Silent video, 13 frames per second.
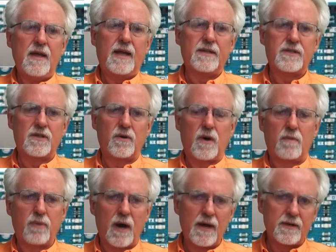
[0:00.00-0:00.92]
And so a
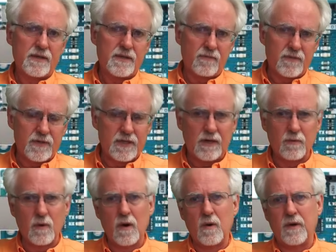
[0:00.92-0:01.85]
brightness of
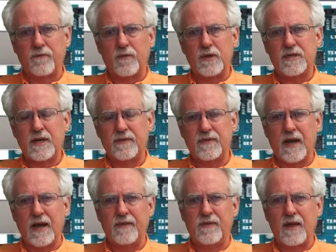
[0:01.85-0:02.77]
zero, if we set
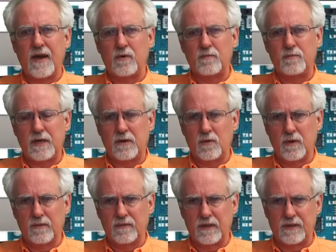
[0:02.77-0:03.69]
that, that would be
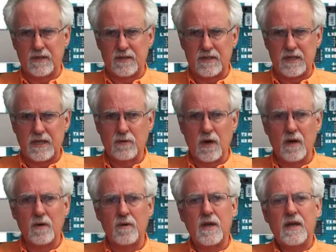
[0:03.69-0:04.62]
equivalent to
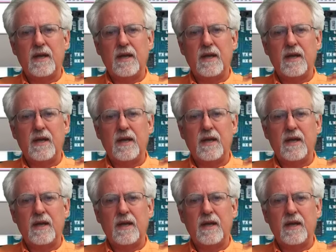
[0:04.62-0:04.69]
0,